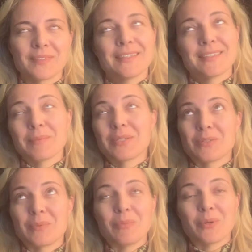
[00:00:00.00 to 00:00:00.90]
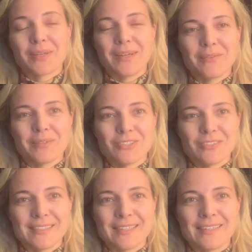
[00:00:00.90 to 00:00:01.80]
similar to what Mordecai
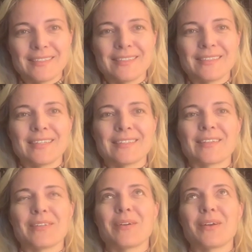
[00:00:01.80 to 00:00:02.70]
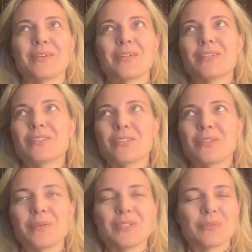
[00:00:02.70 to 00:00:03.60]
Richley says, he says that there are
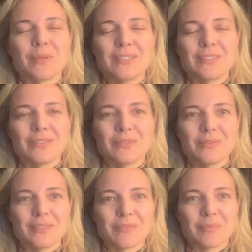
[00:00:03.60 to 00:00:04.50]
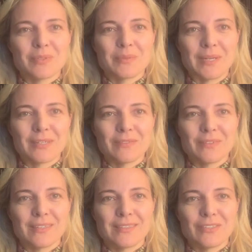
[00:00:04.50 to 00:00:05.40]
2 and 22 different perspectives
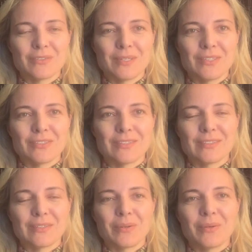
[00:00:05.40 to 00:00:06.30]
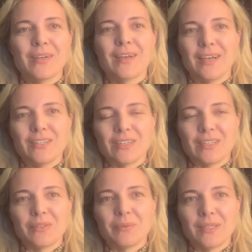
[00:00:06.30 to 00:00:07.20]
on the situation. So I
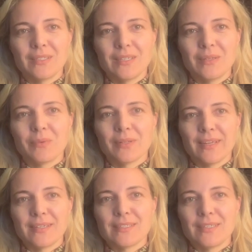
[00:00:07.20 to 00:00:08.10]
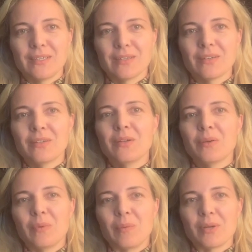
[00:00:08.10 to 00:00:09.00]
genuinely would like to hear
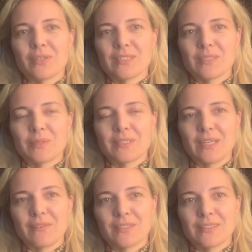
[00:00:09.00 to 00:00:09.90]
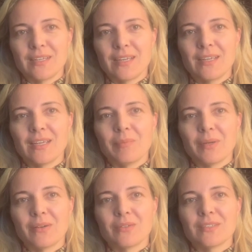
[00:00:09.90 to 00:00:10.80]
what participants have to say
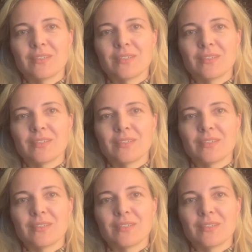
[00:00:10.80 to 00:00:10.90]
about